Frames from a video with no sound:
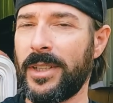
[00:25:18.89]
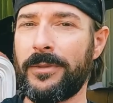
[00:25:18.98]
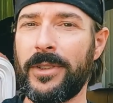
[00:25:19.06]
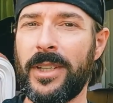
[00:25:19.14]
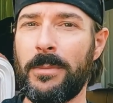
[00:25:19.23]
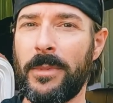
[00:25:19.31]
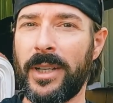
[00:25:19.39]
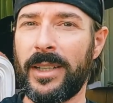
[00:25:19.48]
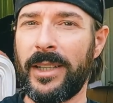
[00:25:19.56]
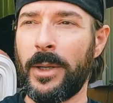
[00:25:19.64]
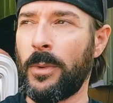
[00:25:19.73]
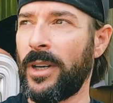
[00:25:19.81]
Tiffany,
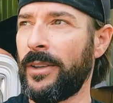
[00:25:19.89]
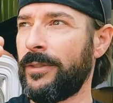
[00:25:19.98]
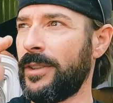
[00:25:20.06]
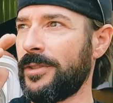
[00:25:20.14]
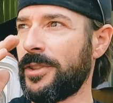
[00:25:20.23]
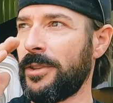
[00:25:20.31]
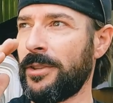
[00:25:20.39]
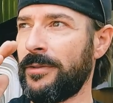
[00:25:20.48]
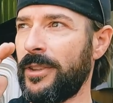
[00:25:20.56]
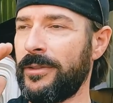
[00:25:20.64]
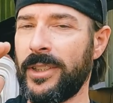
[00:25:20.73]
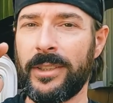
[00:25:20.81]
my late wife,
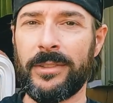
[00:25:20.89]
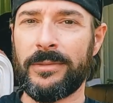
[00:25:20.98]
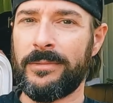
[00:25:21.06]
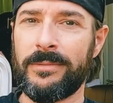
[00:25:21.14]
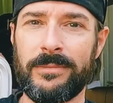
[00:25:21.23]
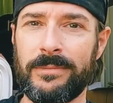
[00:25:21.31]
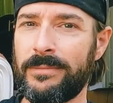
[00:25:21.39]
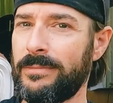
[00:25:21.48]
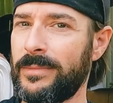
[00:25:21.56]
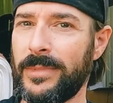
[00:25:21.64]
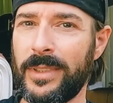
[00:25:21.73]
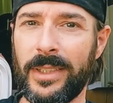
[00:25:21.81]
considered Vivian
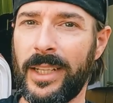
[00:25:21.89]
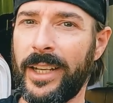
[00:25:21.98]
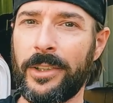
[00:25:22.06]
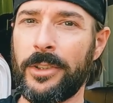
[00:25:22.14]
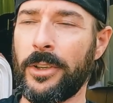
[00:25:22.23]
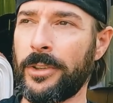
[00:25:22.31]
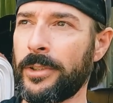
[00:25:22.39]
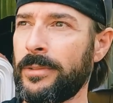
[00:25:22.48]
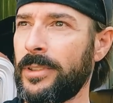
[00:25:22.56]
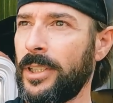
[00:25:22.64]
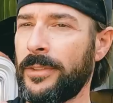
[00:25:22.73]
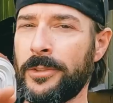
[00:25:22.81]
like a
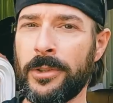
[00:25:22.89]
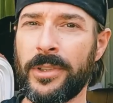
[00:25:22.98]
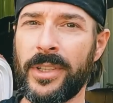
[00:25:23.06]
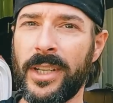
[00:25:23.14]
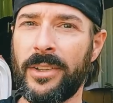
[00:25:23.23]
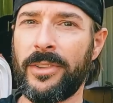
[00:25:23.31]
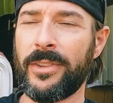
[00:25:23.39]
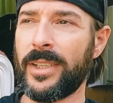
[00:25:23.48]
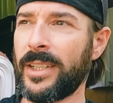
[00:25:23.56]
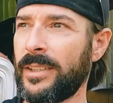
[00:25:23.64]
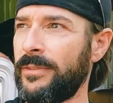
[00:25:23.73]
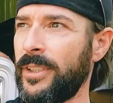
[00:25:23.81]
daughter, loved her to death,
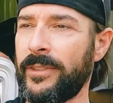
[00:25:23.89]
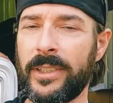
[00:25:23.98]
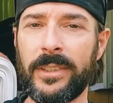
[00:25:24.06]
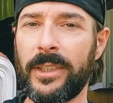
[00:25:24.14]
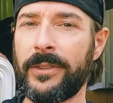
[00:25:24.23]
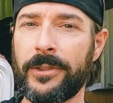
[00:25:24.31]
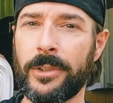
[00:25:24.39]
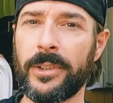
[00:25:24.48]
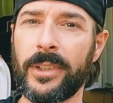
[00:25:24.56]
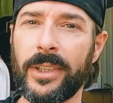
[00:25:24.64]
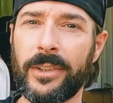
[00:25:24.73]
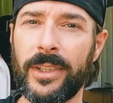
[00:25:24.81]
and Vivian loved her
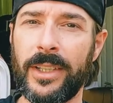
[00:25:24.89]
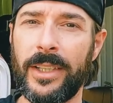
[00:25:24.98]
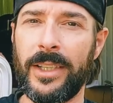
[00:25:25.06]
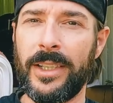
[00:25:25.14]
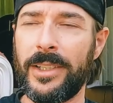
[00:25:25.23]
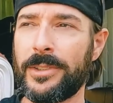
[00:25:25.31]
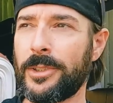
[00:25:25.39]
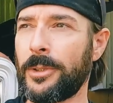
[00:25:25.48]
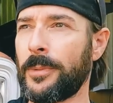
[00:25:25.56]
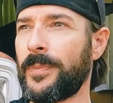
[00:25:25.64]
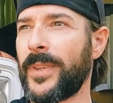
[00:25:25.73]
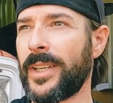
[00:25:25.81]
to death.
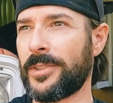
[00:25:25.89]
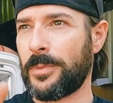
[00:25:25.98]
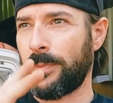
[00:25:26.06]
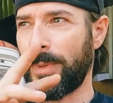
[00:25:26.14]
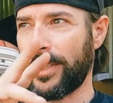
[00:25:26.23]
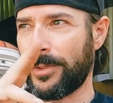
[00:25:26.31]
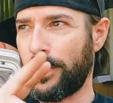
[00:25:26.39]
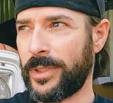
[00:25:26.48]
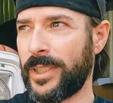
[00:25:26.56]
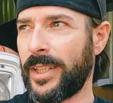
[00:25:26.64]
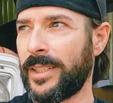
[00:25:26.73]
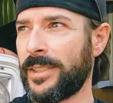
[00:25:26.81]
So that's
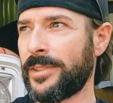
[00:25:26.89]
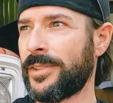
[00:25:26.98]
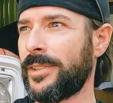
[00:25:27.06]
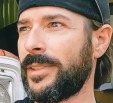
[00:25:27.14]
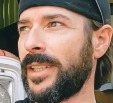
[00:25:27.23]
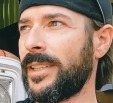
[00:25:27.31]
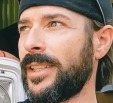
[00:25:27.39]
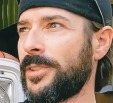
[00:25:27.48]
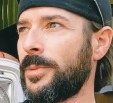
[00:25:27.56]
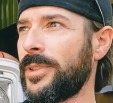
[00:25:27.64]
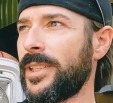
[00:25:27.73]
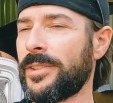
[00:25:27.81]
what that is, and
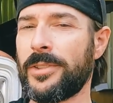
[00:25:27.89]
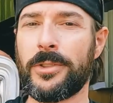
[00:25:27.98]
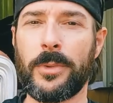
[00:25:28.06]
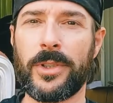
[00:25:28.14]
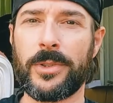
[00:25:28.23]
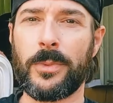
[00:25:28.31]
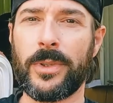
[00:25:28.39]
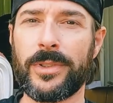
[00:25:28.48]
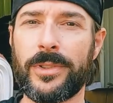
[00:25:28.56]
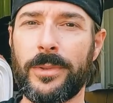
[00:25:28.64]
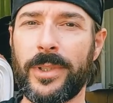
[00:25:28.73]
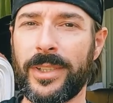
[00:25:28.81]
that's what that situation
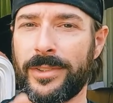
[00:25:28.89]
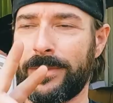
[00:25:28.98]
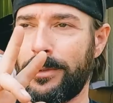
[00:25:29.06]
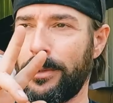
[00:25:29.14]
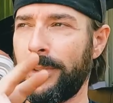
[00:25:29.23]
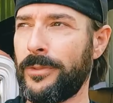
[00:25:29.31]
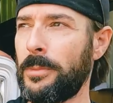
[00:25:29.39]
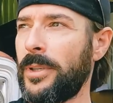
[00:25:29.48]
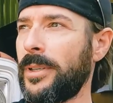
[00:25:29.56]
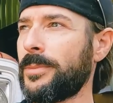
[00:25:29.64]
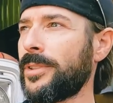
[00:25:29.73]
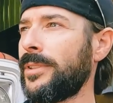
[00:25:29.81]
was. So yes, two different
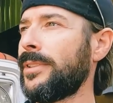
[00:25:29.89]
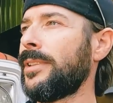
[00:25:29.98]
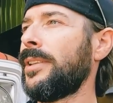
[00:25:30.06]
moms.